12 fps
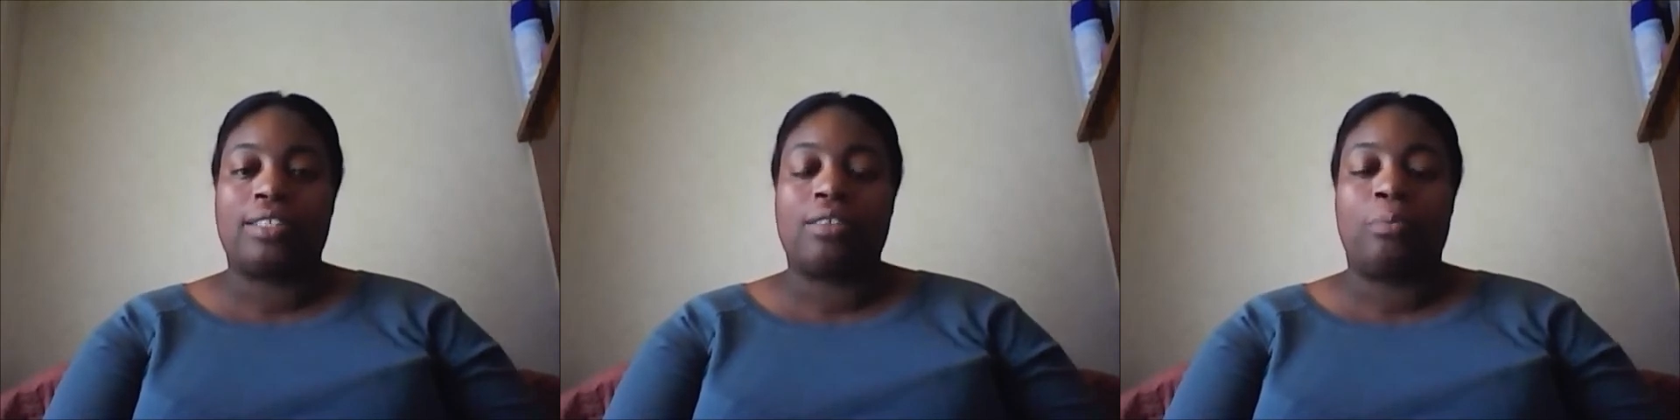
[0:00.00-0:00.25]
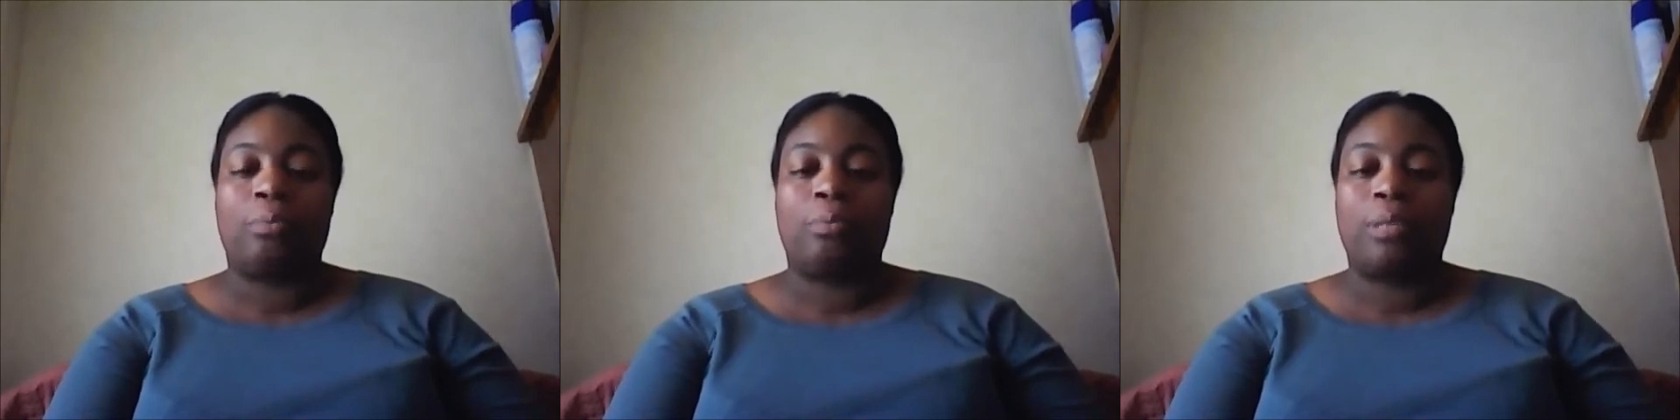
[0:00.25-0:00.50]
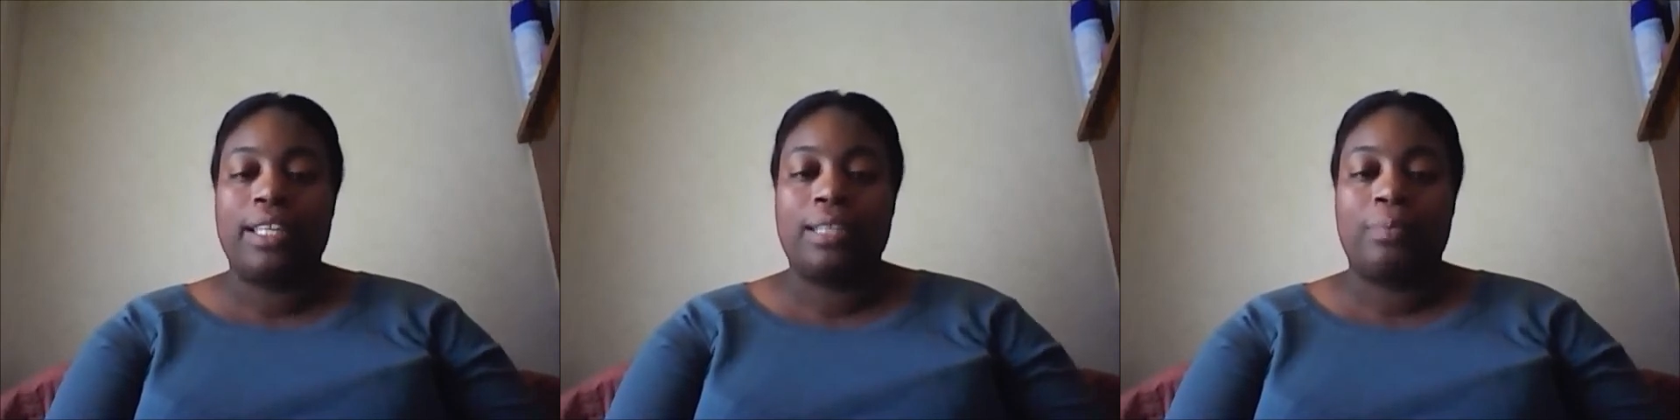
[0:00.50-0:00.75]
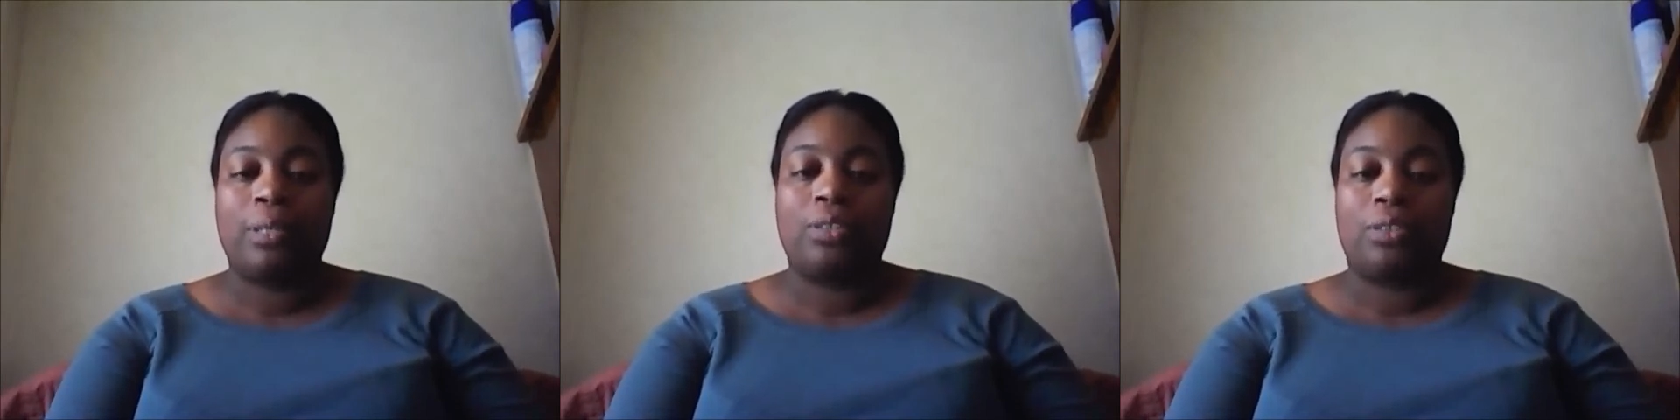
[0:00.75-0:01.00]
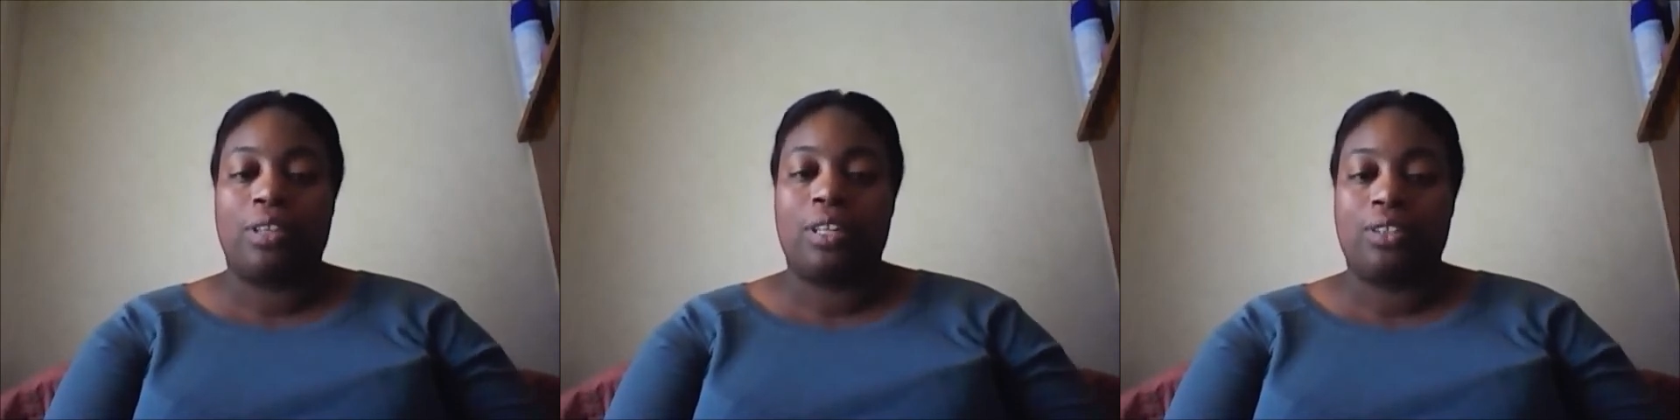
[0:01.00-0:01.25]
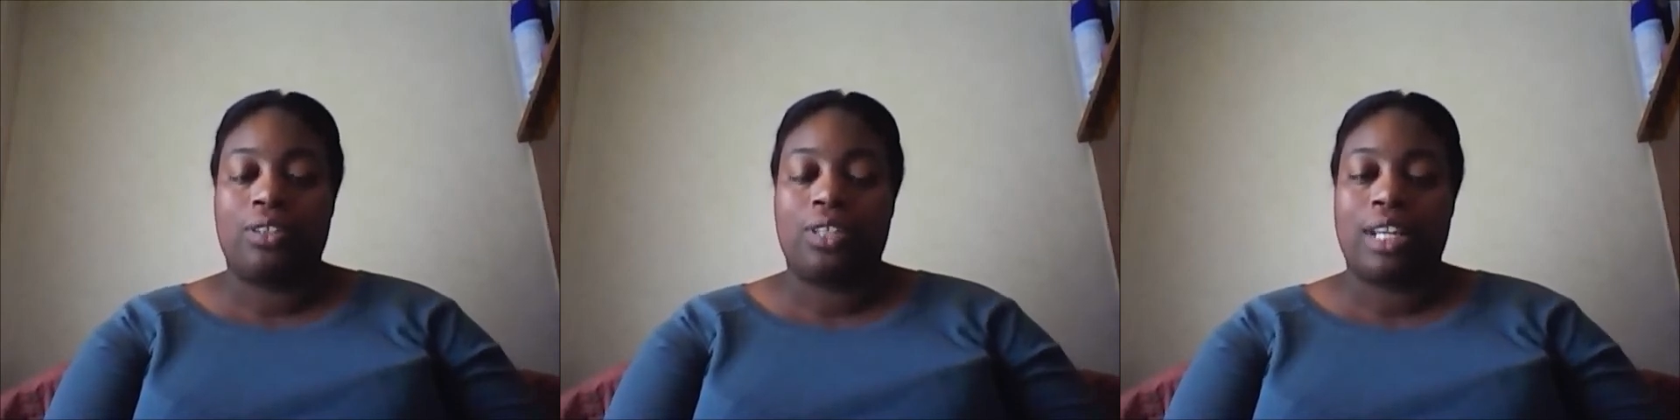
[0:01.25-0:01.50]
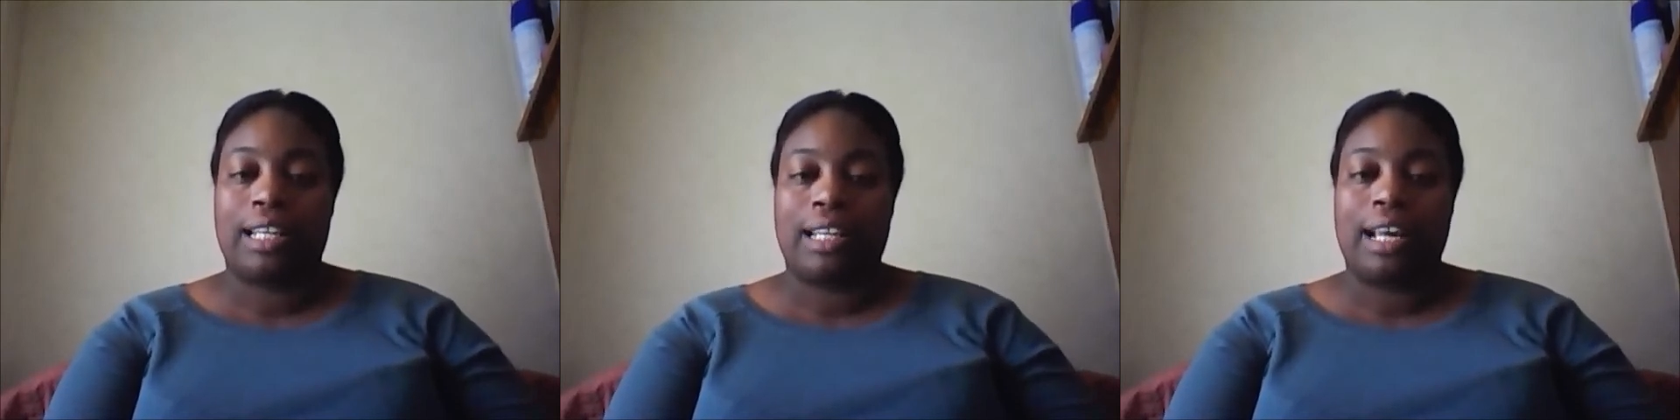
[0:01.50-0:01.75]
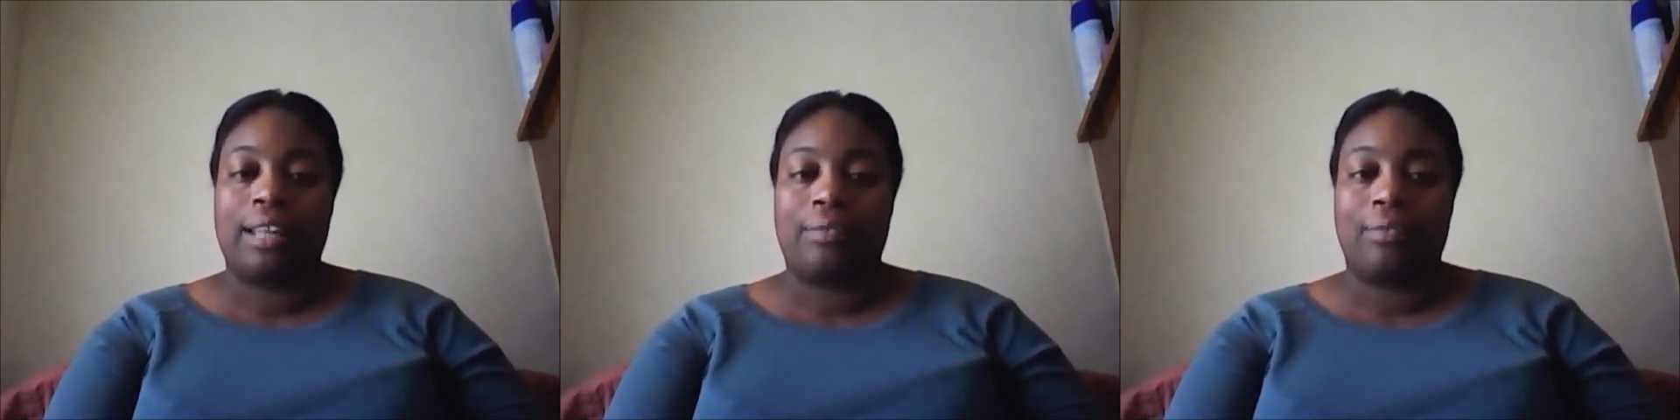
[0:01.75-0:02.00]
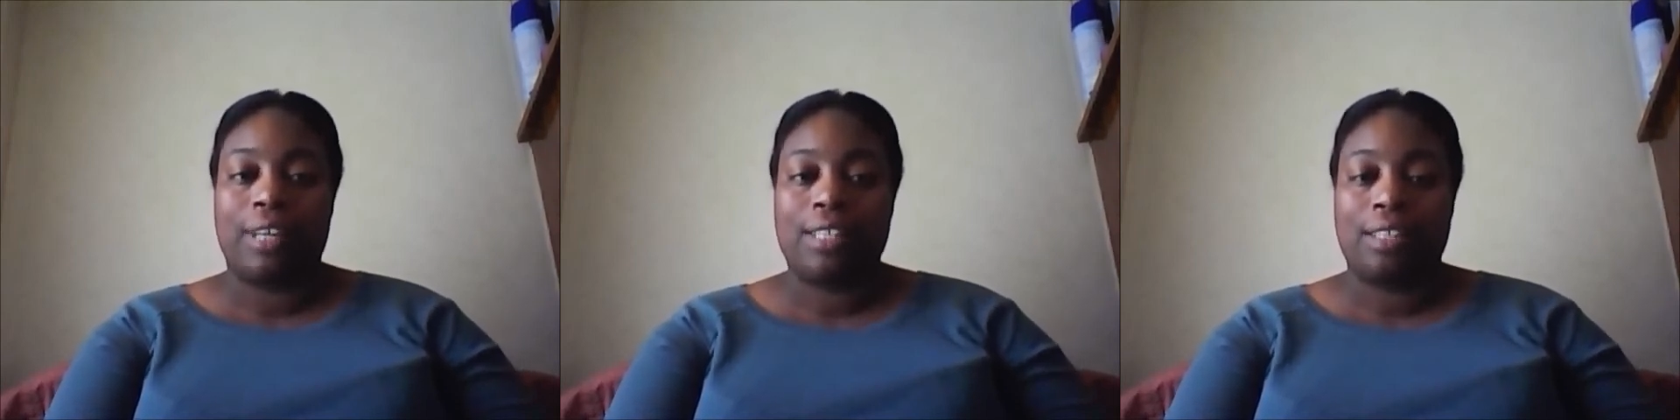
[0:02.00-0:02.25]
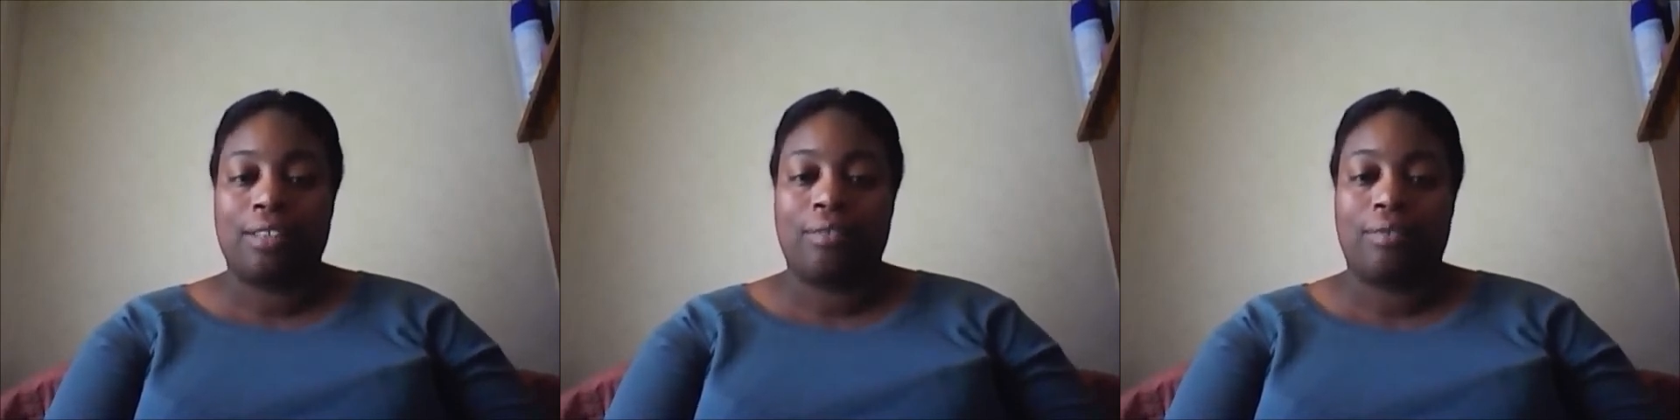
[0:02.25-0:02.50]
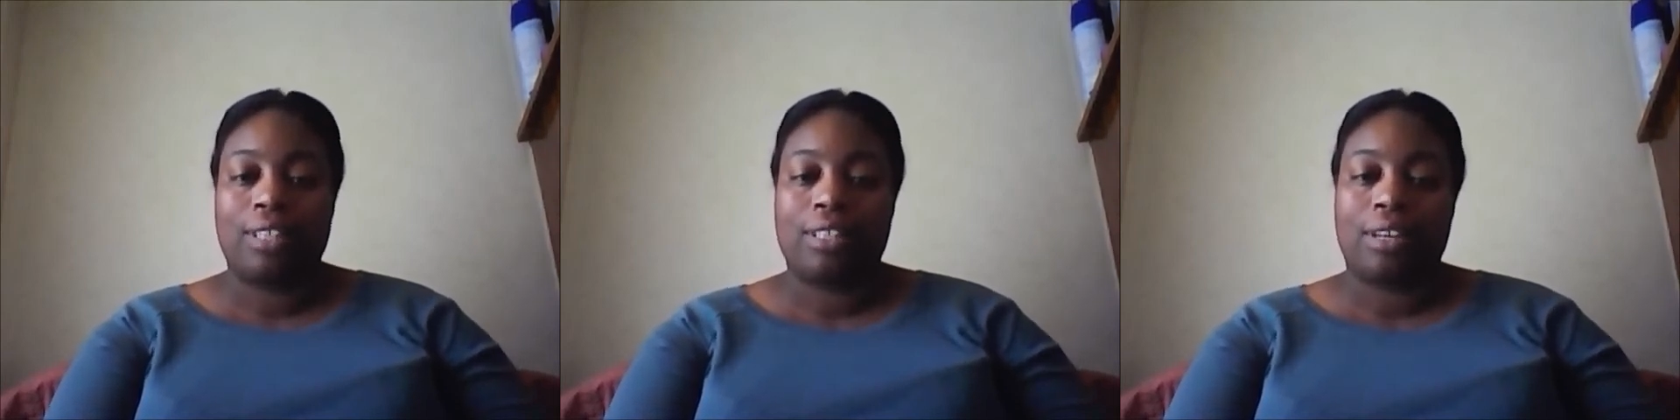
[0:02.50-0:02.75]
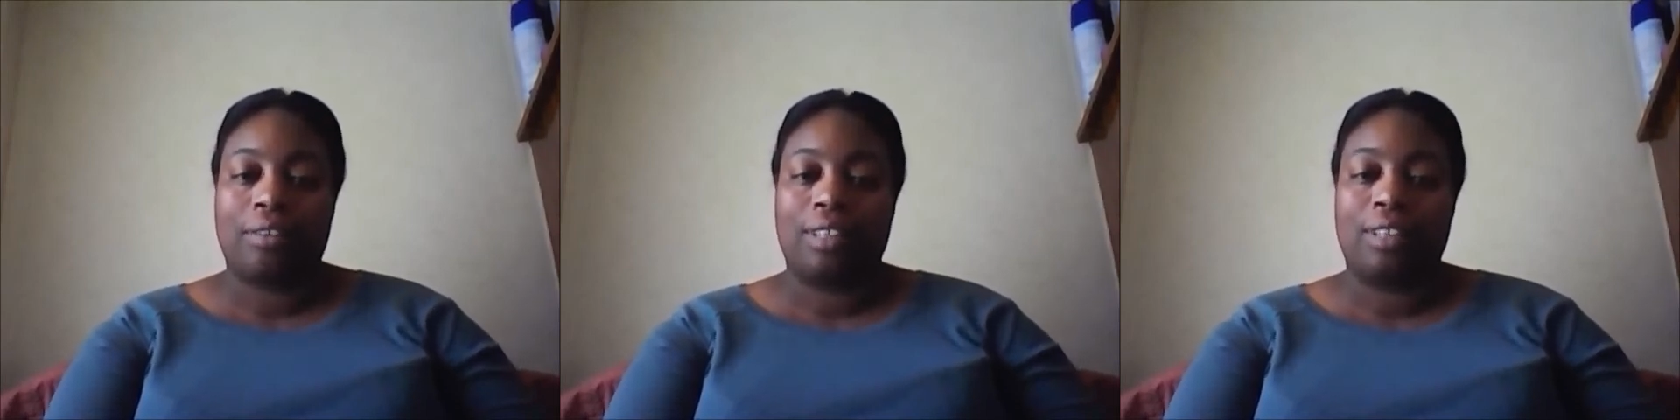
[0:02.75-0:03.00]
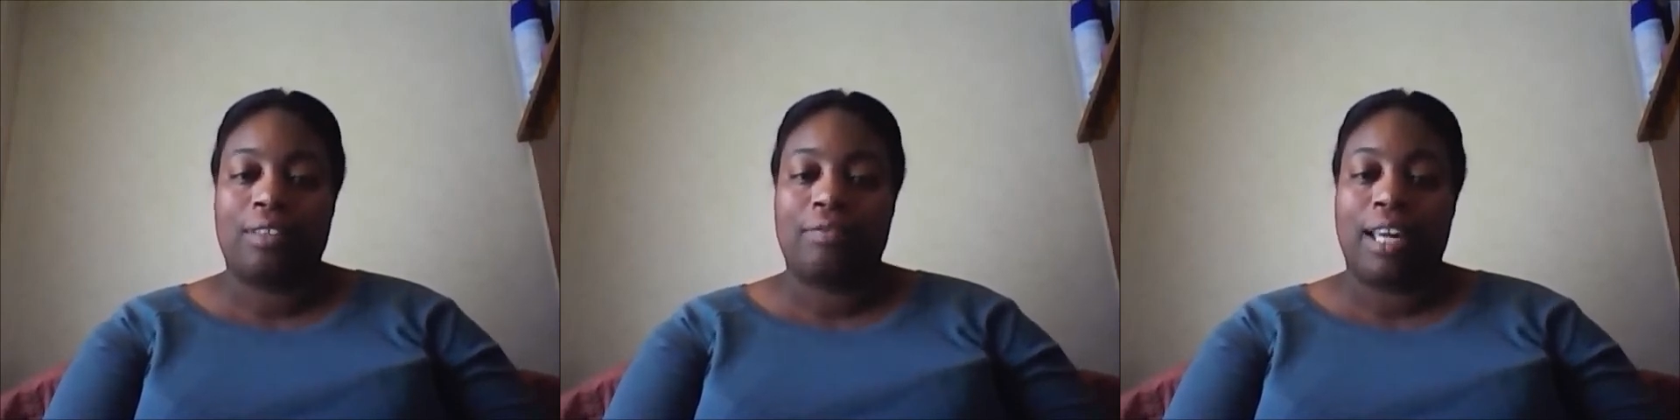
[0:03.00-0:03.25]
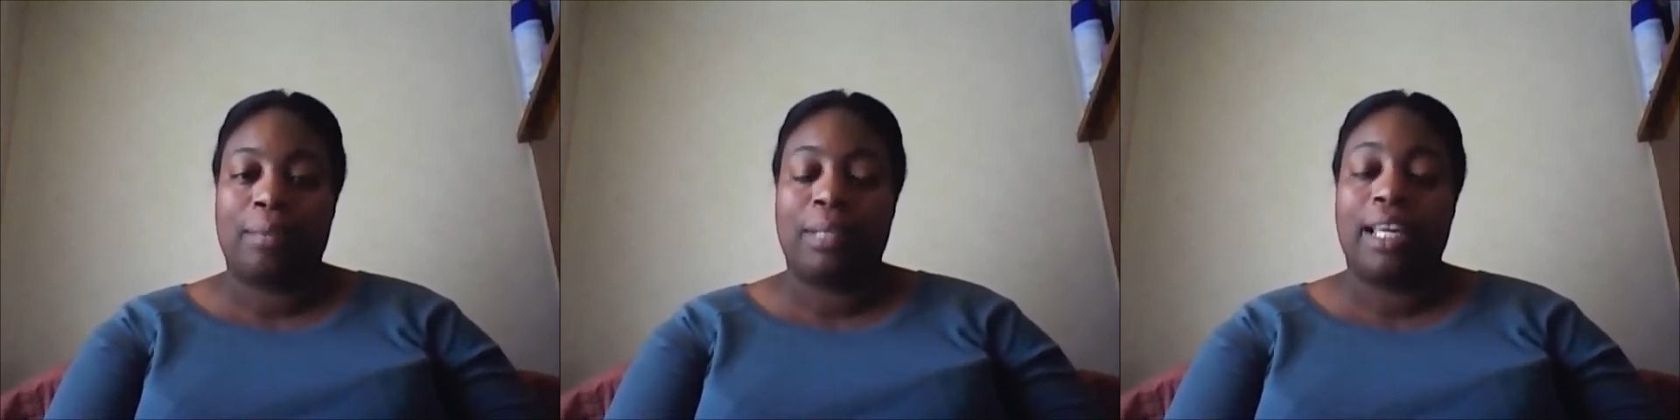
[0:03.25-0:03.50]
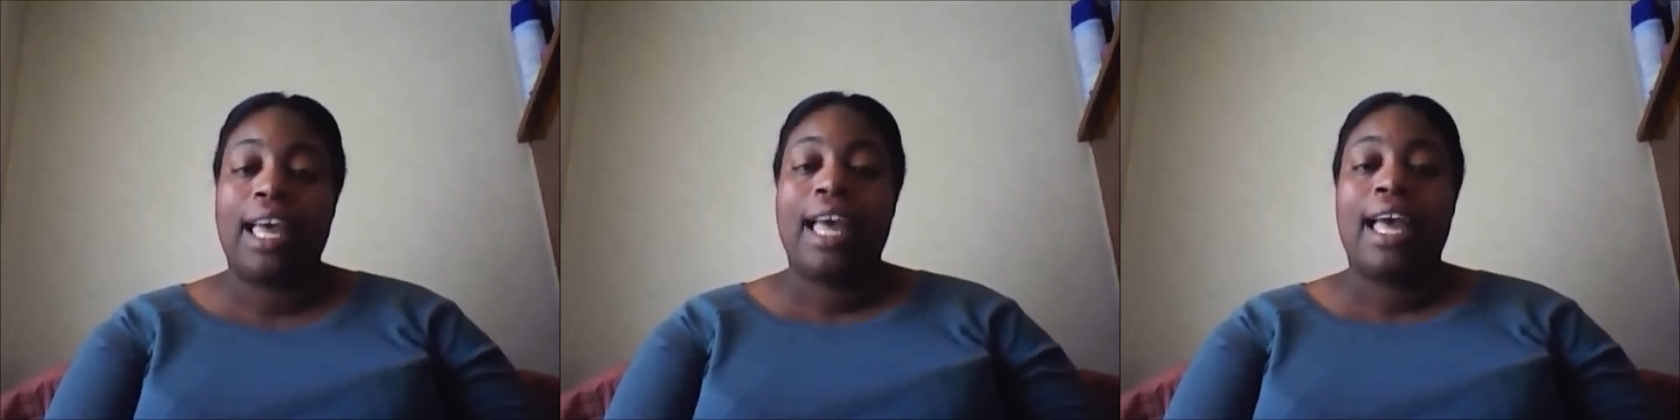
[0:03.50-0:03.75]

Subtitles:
So please be sure that you're checking out the rest of the Fresh Off the Hook family.